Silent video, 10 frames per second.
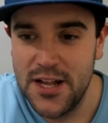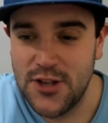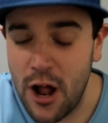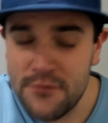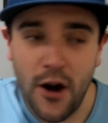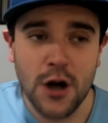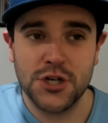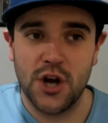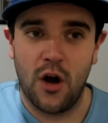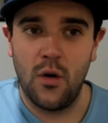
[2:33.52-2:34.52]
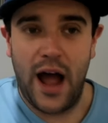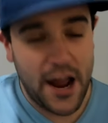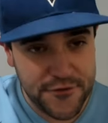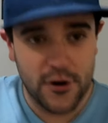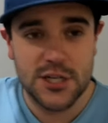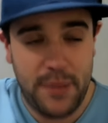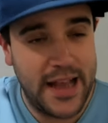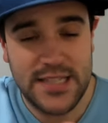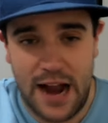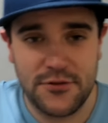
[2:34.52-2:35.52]
Dalton Varsho at first
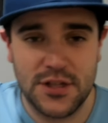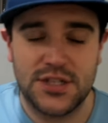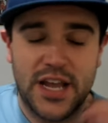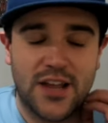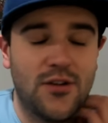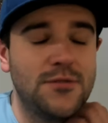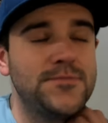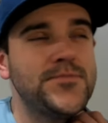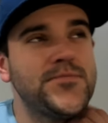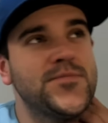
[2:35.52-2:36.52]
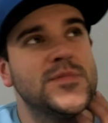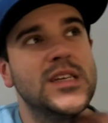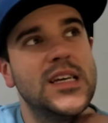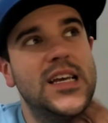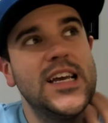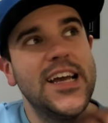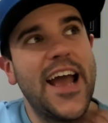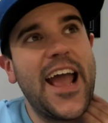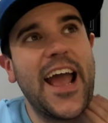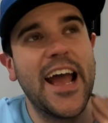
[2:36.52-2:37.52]
base after the single,
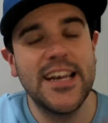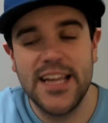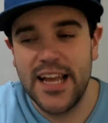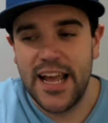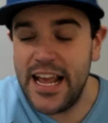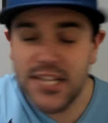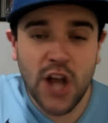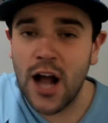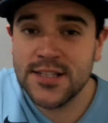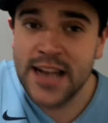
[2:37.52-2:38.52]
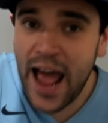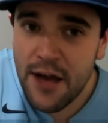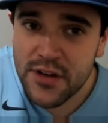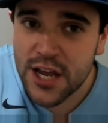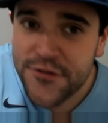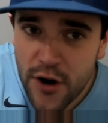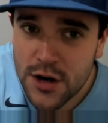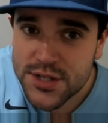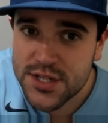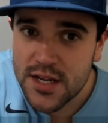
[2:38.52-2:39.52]
and he's causing havoc at
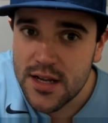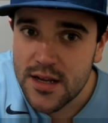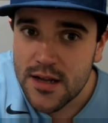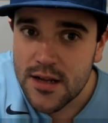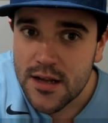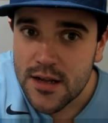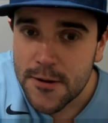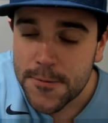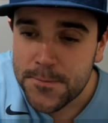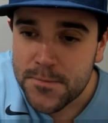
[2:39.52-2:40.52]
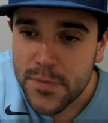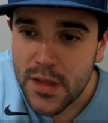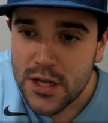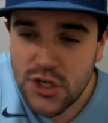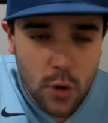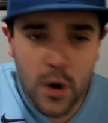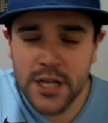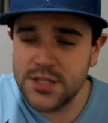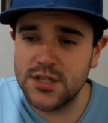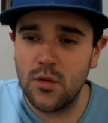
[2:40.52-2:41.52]
first. So what
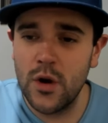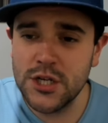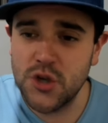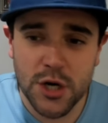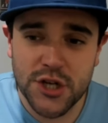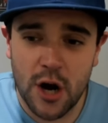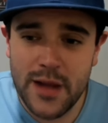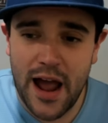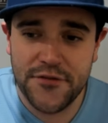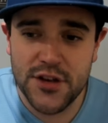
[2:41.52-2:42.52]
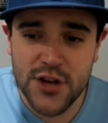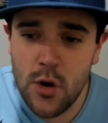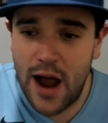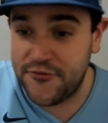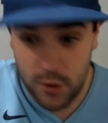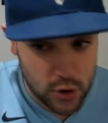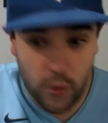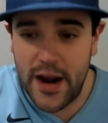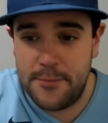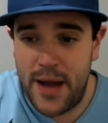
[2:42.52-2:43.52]
is what does George Kirby have to do after a
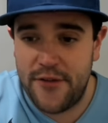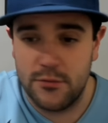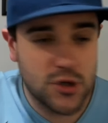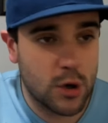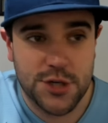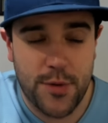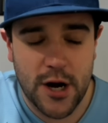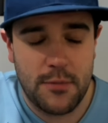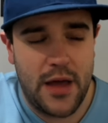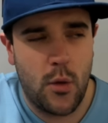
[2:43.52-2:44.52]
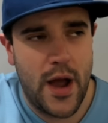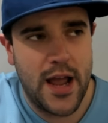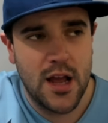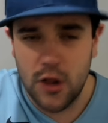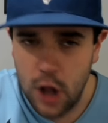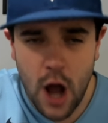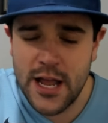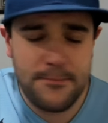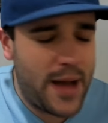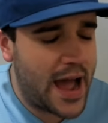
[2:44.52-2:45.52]
great at bat from George Springer, by the way? Long
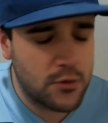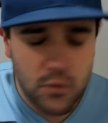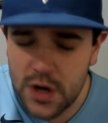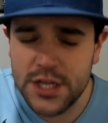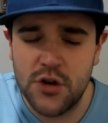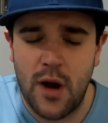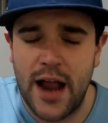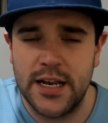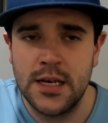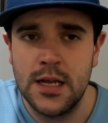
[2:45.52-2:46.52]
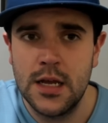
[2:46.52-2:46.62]
at bat, really grinding.